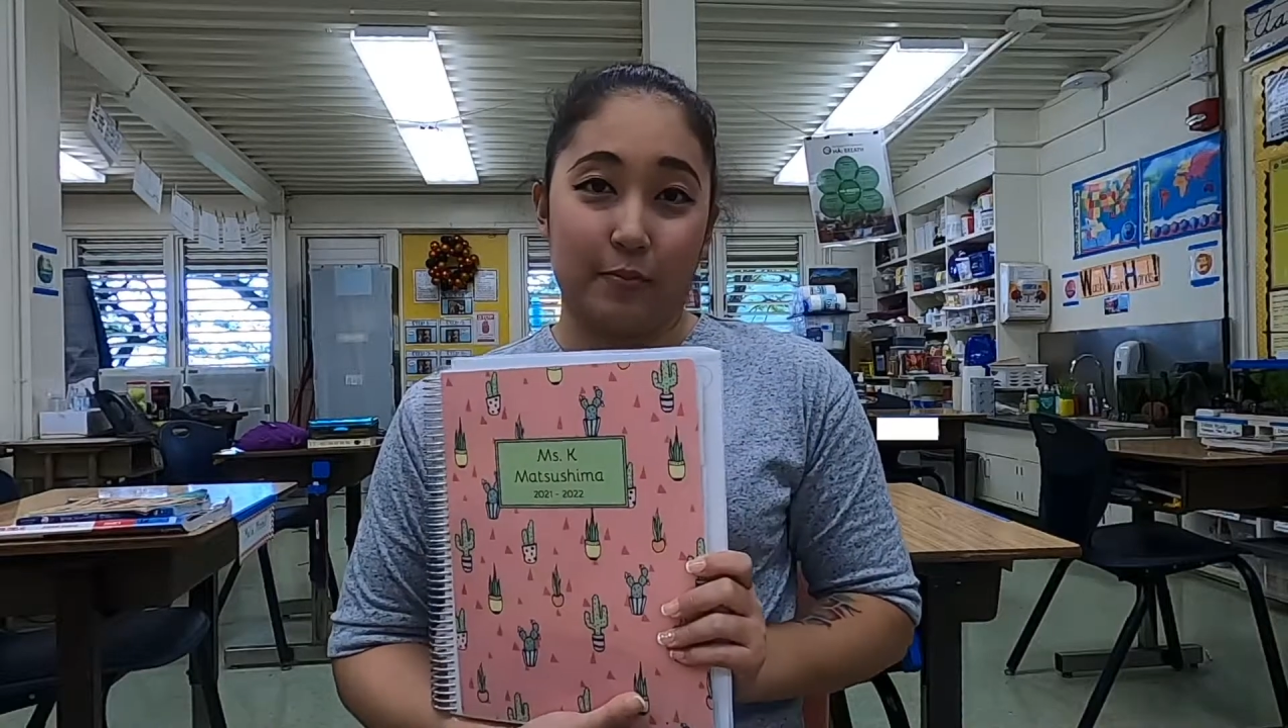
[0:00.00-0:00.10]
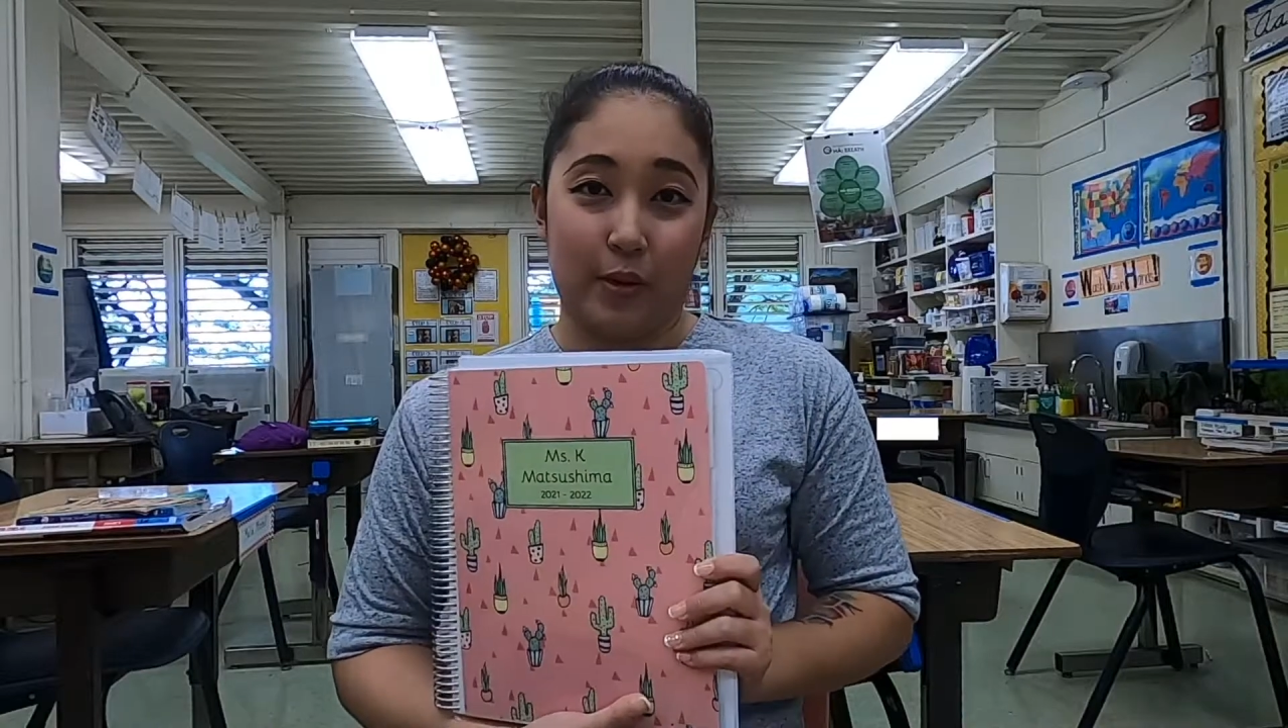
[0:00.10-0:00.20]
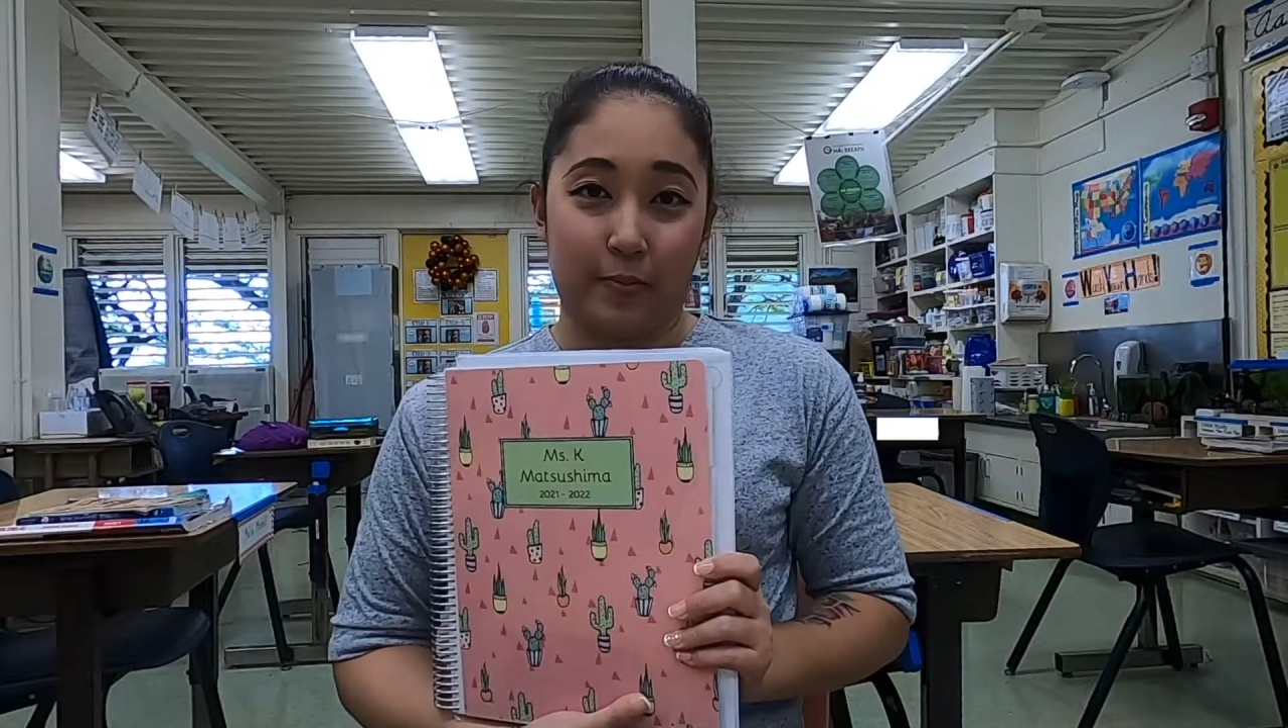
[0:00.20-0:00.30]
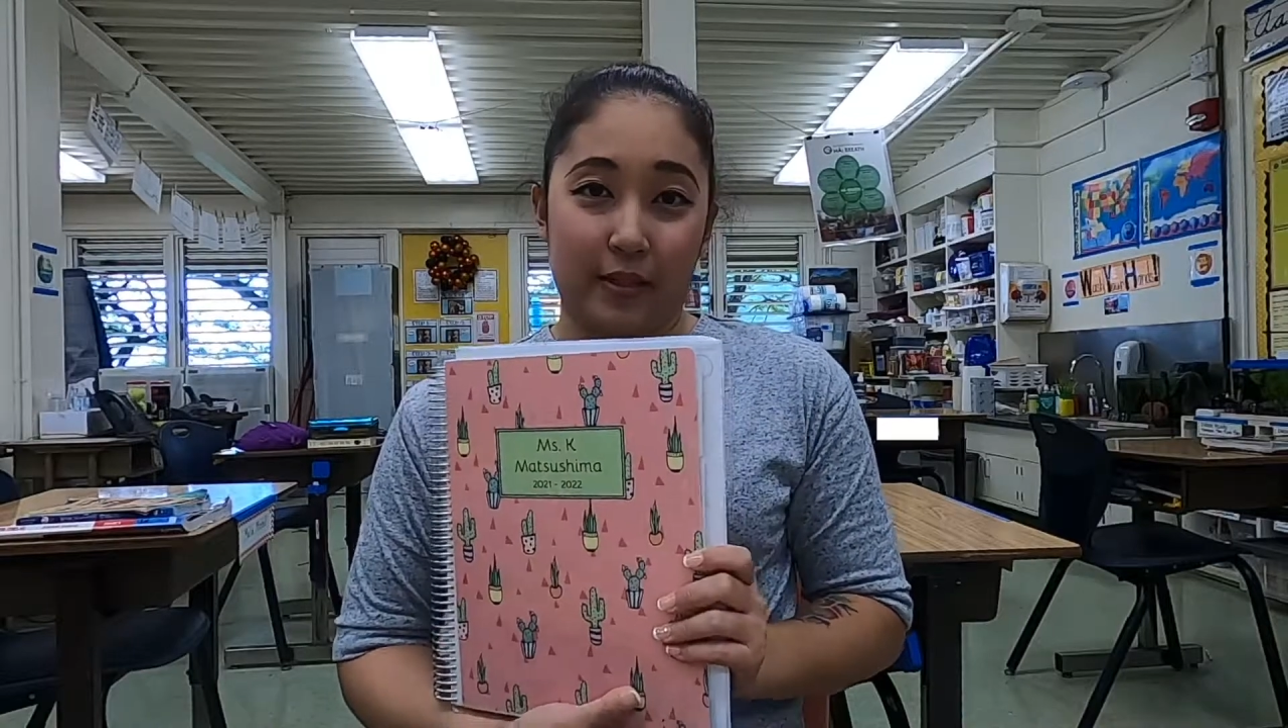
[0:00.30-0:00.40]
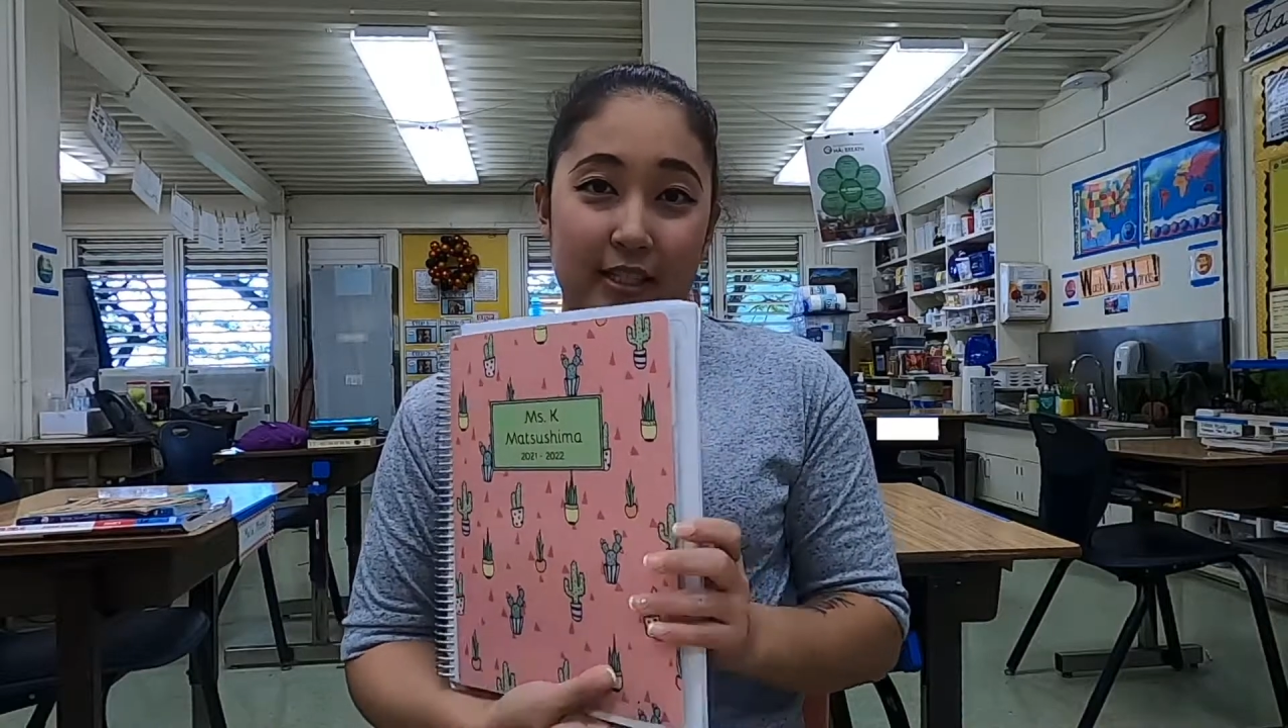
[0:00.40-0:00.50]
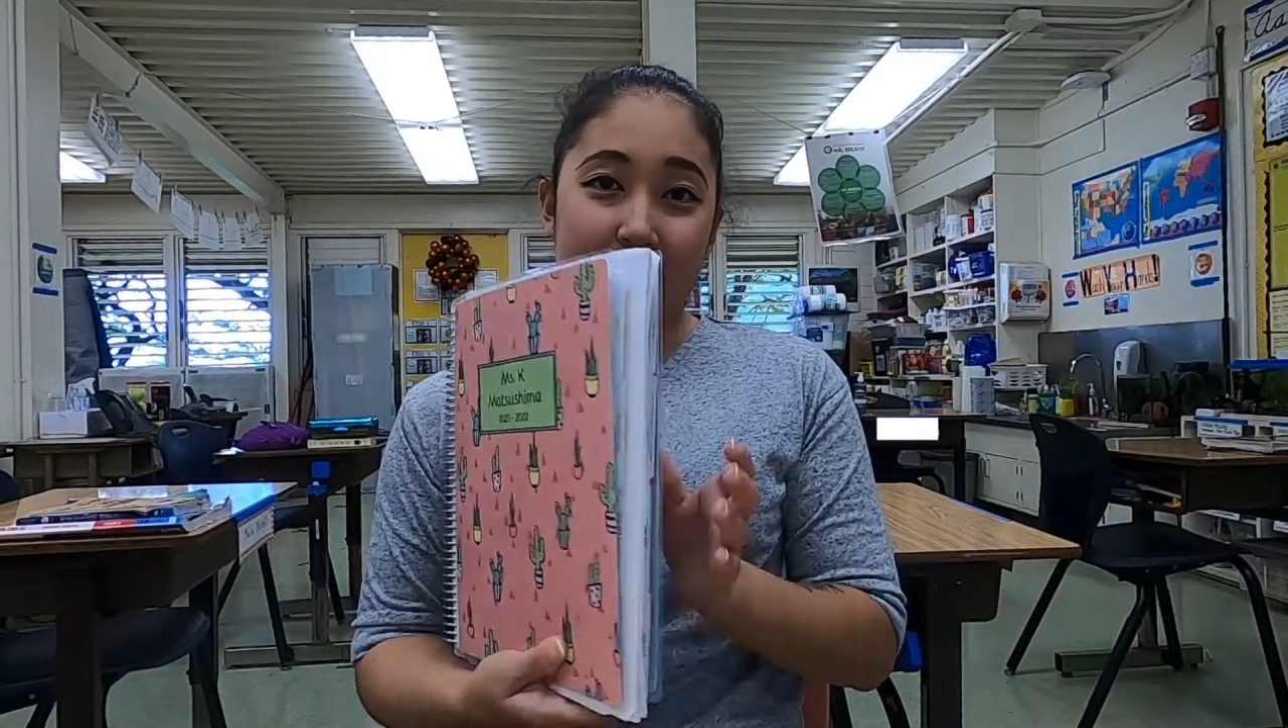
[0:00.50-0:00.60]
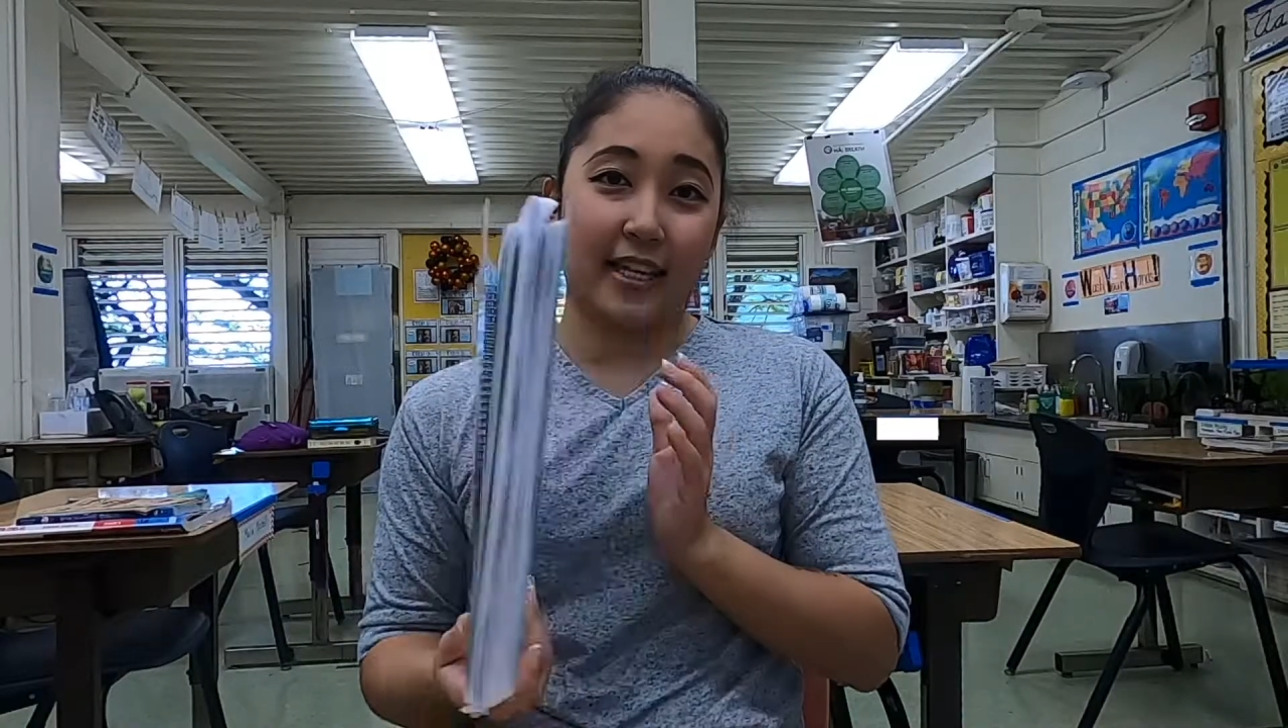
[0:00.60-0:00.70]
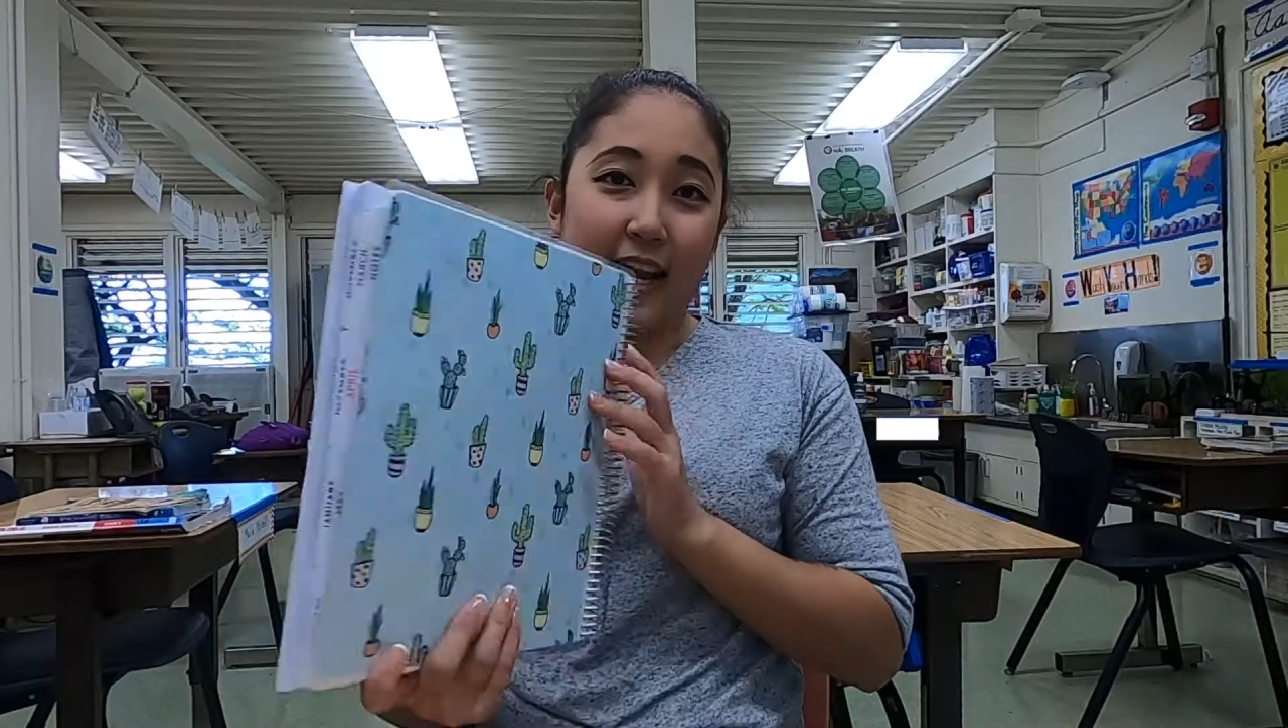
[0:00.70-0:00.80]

purpose.